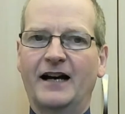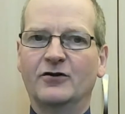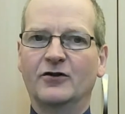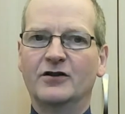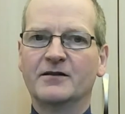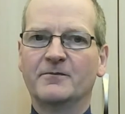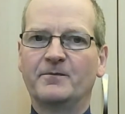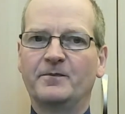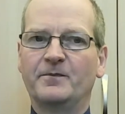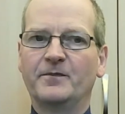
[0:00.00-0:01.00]
good.
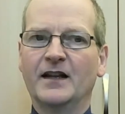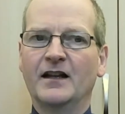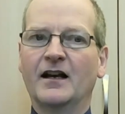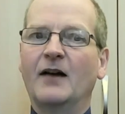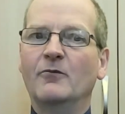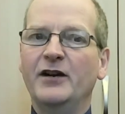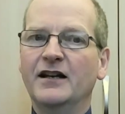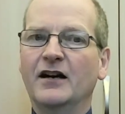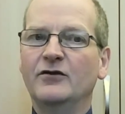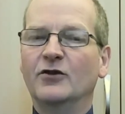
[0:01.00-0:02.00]
And we
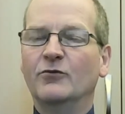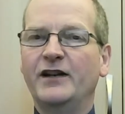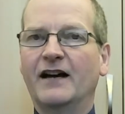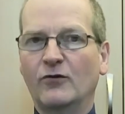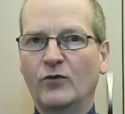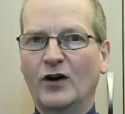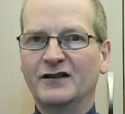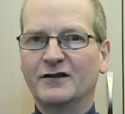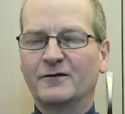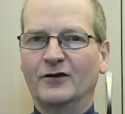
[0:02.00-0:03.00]
know that we have a
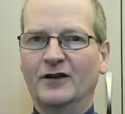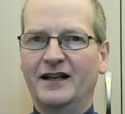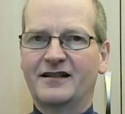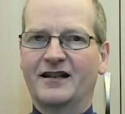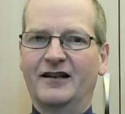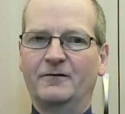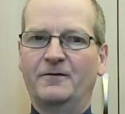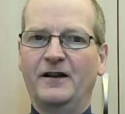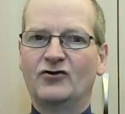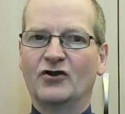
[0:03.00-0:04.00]
wonderful eternal
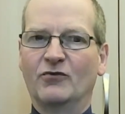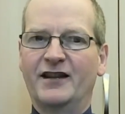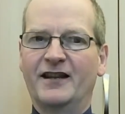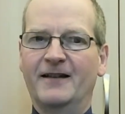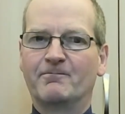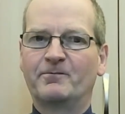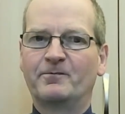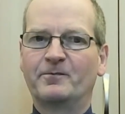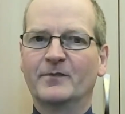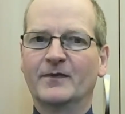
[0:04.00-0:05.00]
future with him.
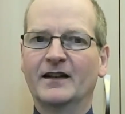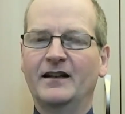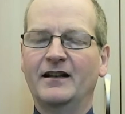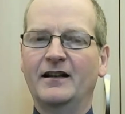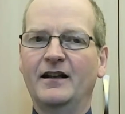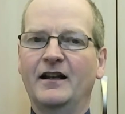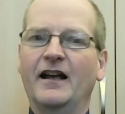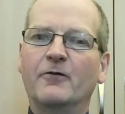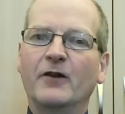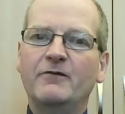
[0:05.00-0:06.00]

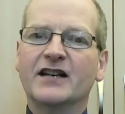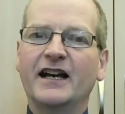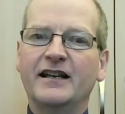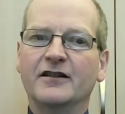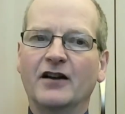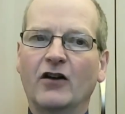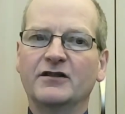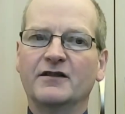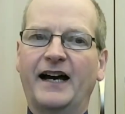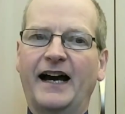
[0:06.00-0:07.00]
If we've taken hold
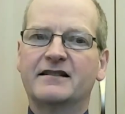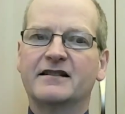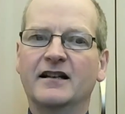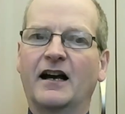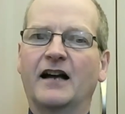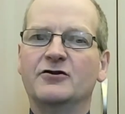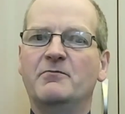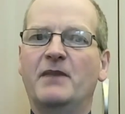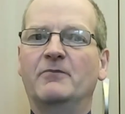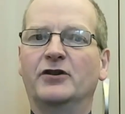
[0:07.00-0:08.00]
of that and
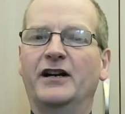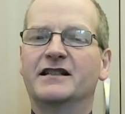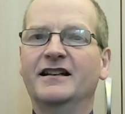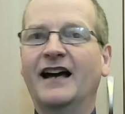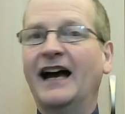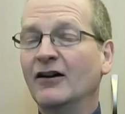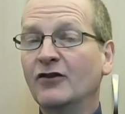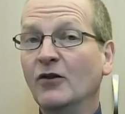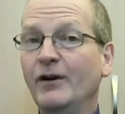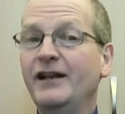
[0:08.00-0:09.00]
remember it, how
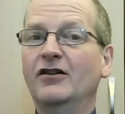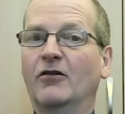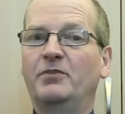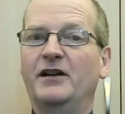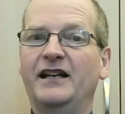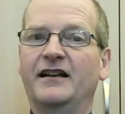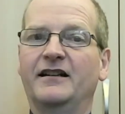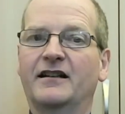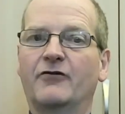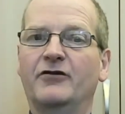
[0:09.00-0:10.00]
can we not be
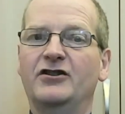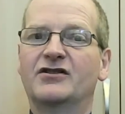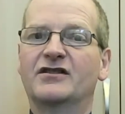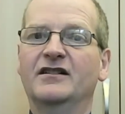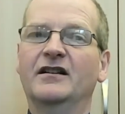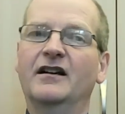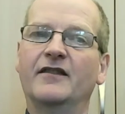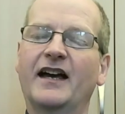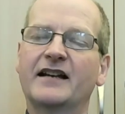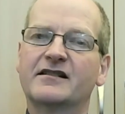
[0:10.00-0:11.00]
encouraged? And
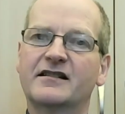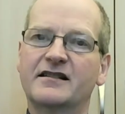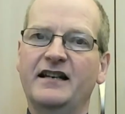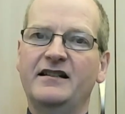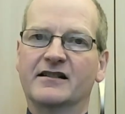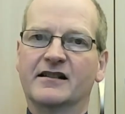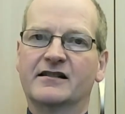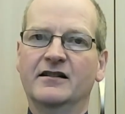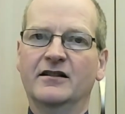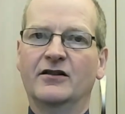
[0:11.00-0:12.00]
that sustains
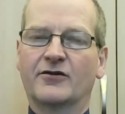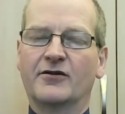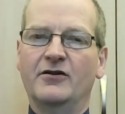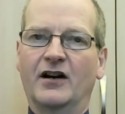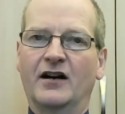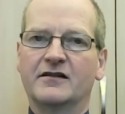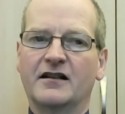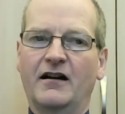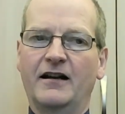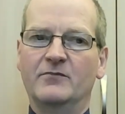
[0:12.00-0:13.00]
us through hard
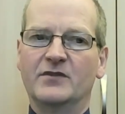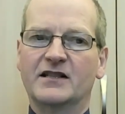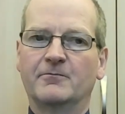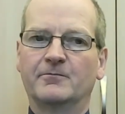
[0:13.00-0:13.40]
times.